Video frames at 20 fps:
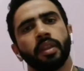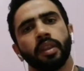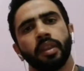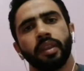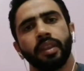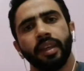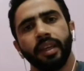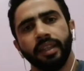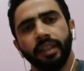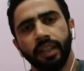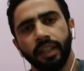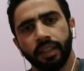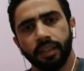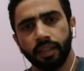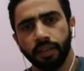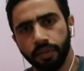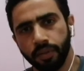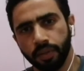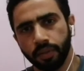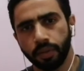that
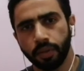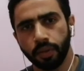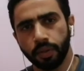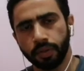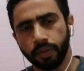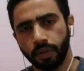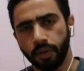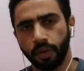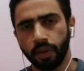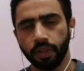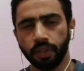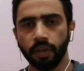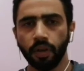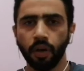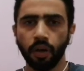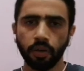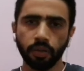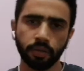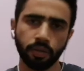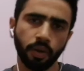activity goes
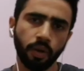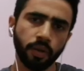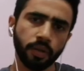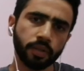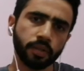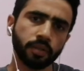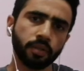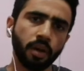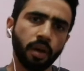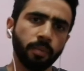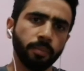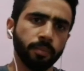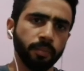on stop